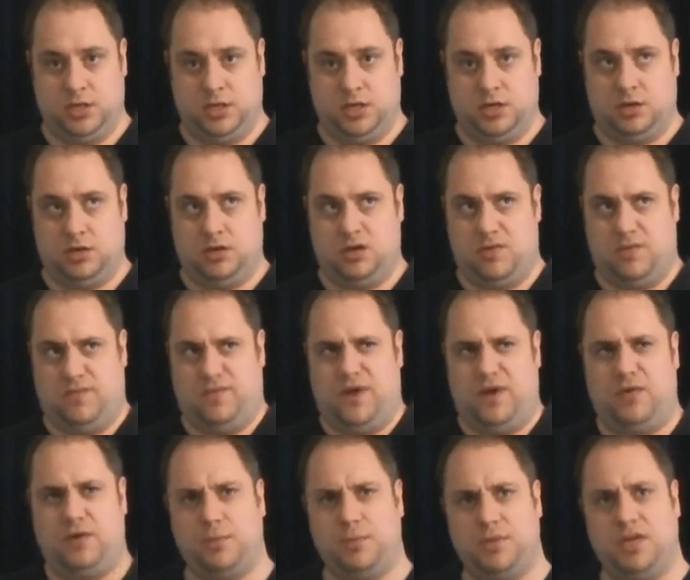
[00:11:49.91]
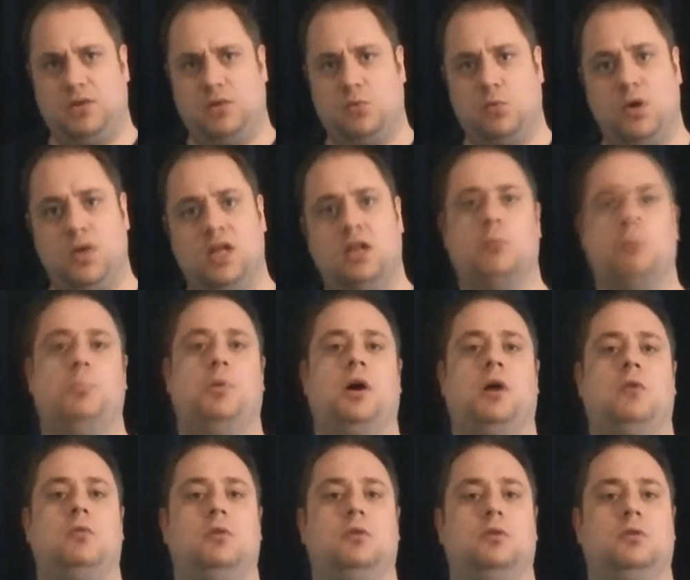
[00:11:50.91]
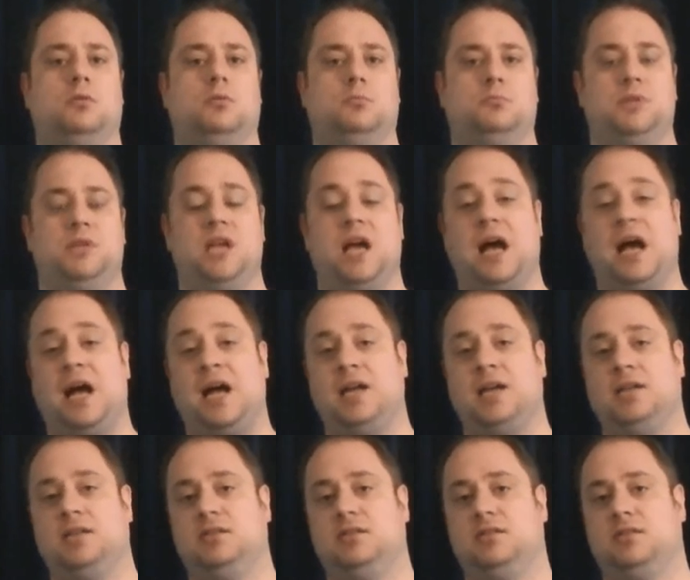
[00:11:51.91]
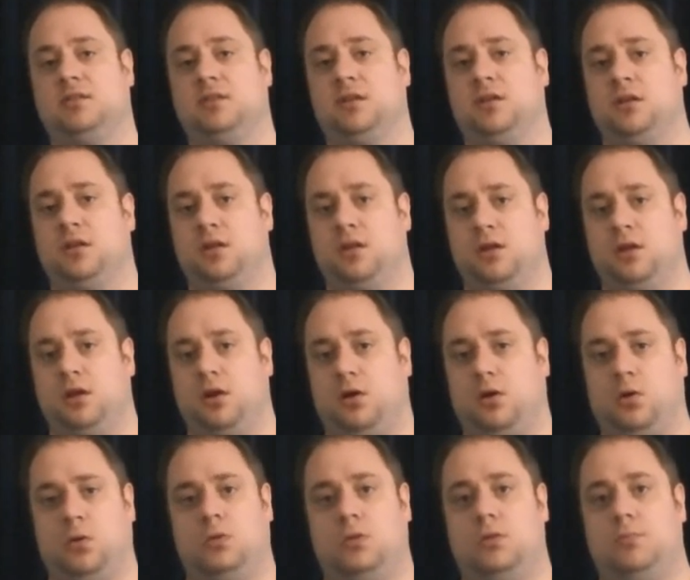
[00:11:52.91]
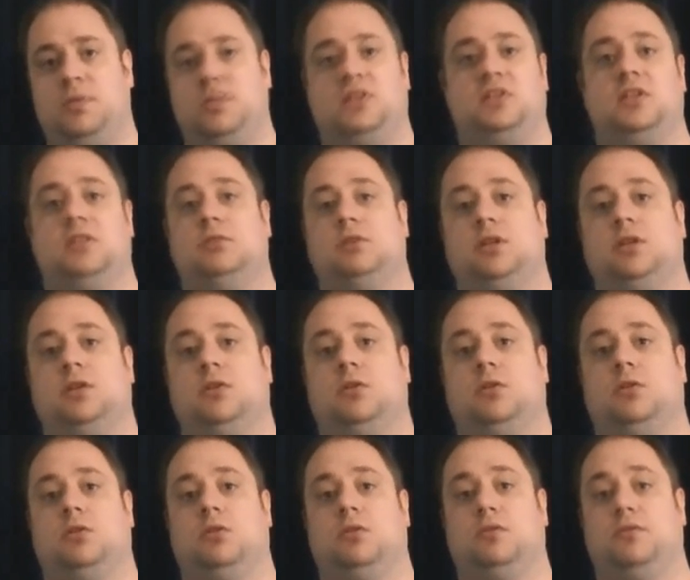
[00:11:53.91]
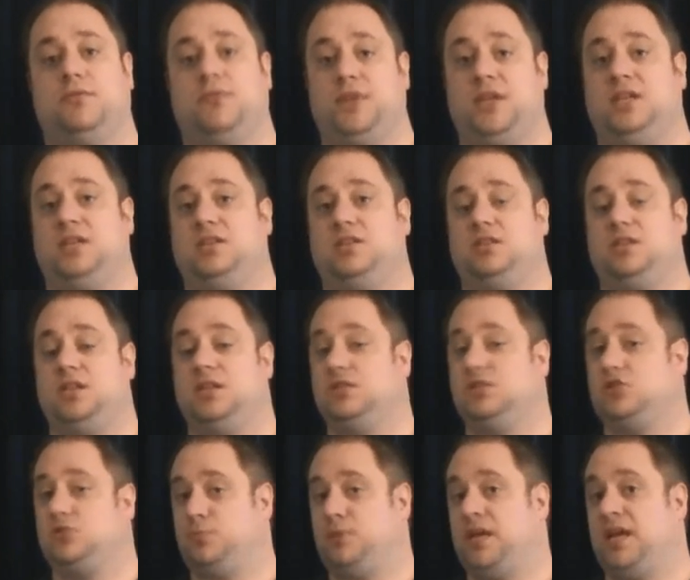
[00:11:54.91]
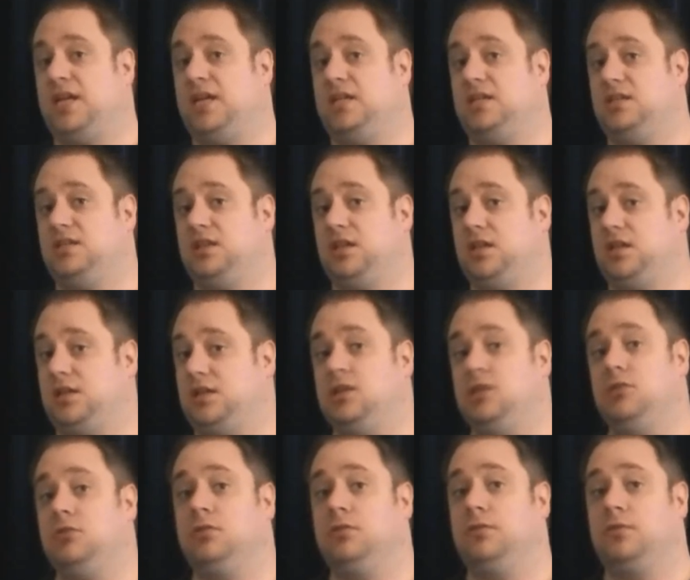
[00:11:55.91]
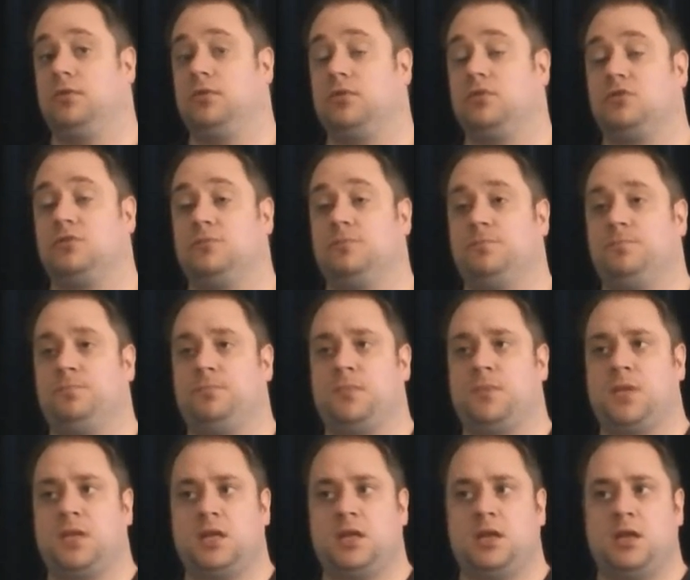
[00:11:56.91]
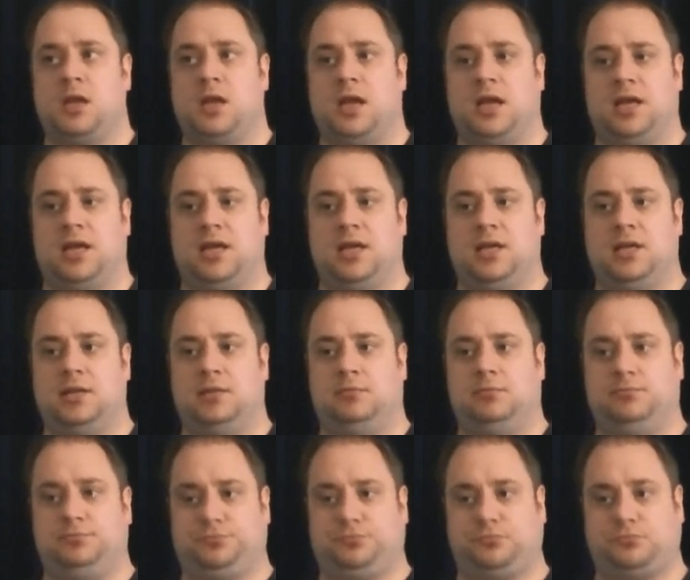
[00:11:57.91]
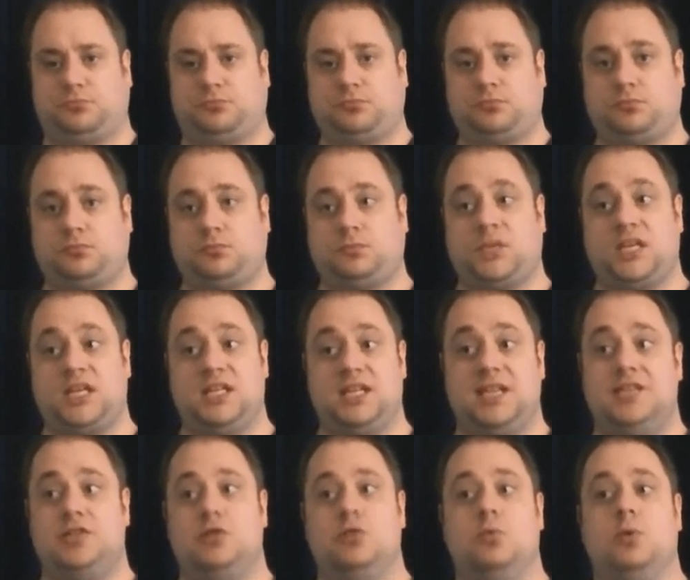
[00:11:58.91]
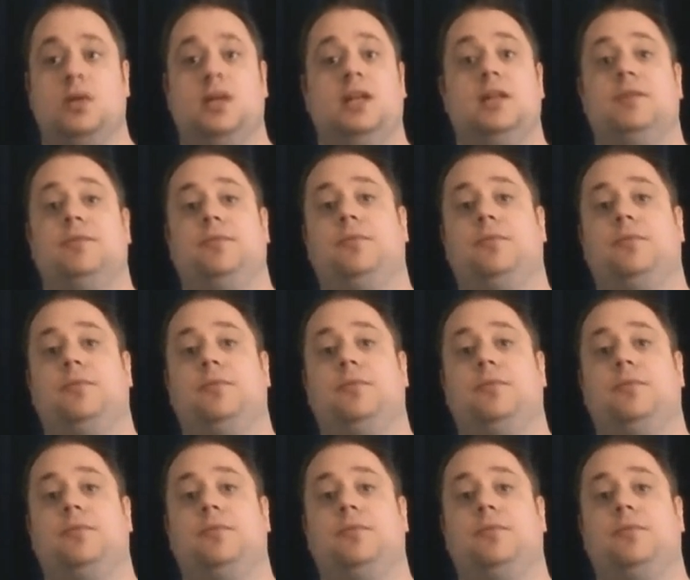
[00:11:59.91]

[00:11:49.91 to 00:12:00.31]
a very big willpower behind all the material things in space and in the universe. And that you will live